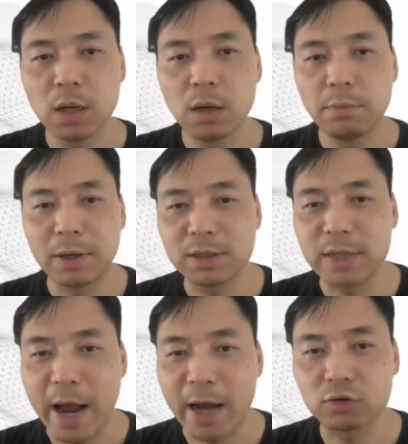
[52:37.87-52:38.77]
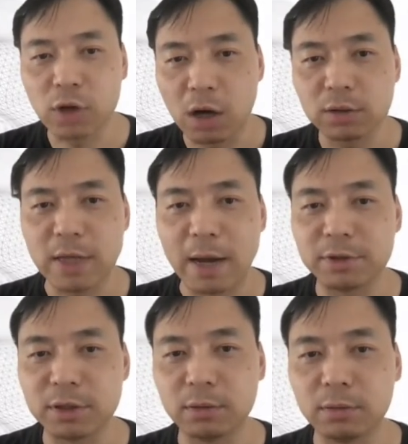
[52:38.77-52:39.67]
But the actual
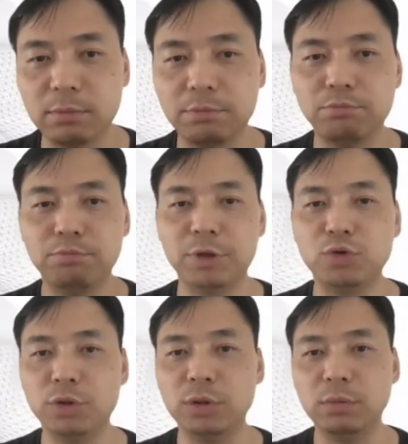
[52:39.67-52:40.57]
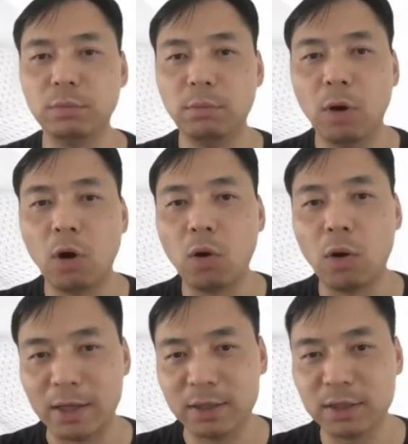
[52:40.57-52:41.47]
concept between
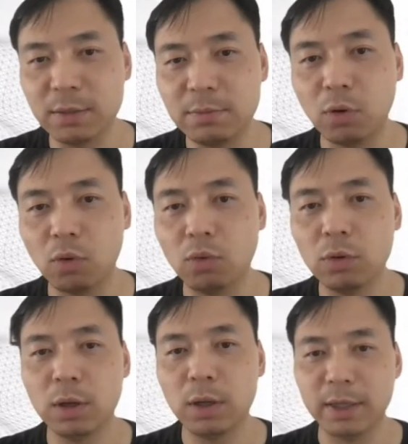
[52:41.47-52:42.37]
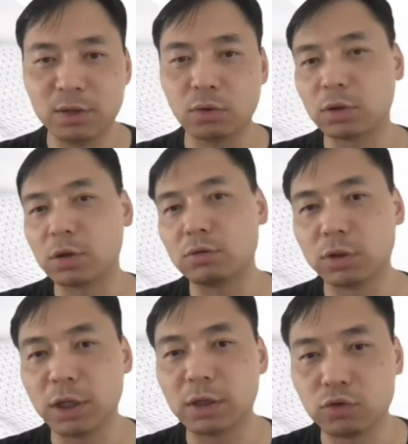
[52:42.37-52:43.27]
more and simple is not
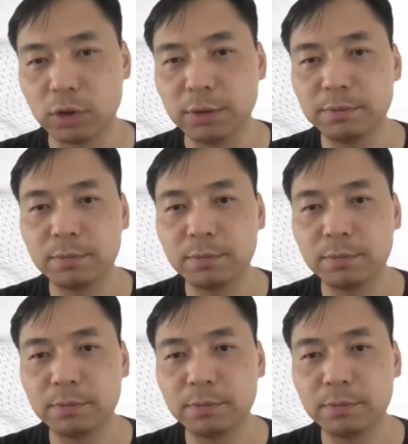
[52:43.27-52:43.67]
contradictory.